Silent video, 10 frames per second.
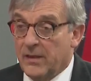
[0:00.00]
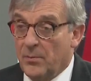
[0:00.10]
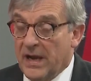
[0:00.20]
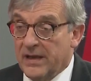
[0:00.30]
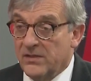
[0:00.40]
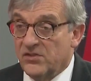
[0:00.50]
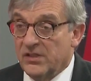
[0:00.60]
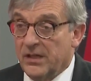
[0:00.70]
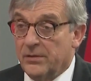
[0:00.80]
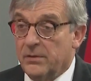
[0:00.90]
the Biden
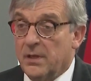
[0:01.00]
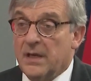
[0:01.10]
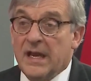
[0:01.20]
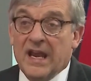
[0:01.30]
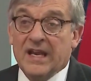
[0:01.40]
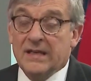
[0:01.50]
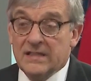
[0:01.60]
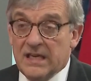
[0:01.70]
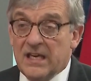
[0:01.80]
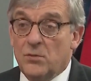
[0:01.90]
Center, and
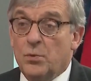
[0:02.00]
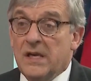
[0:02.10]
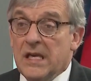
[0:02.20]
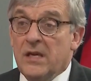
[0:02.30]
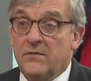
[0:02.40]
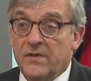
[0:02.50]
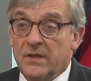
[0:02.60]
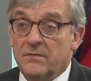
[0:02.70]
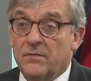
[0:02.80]
indeed we even...